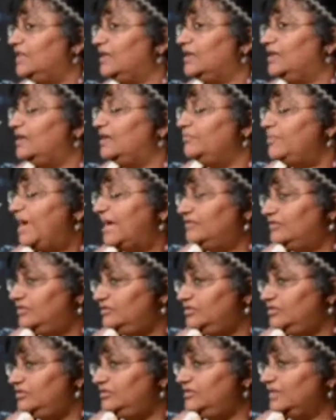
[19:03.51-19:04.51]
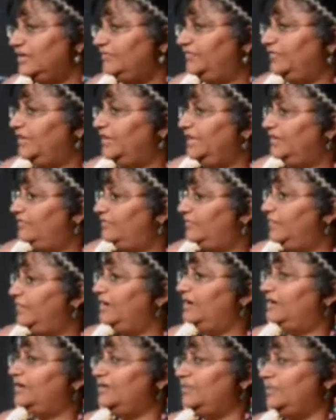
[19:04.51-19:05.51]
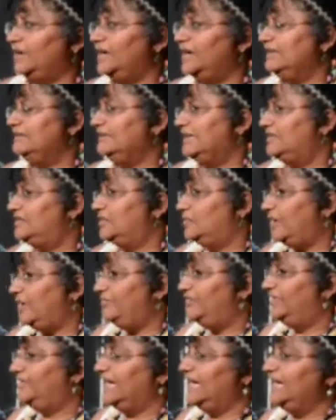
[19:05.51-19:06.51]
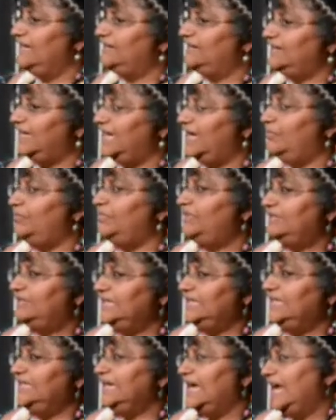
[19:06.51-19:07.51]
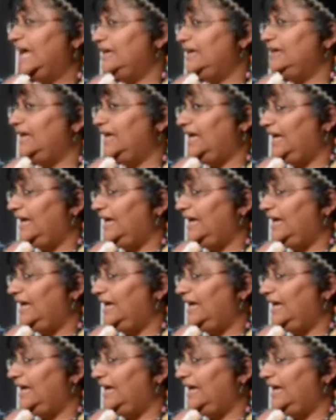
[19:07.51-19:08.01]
The Massachusetts Center for Native American Awareness has a website. It's mcnaa.org.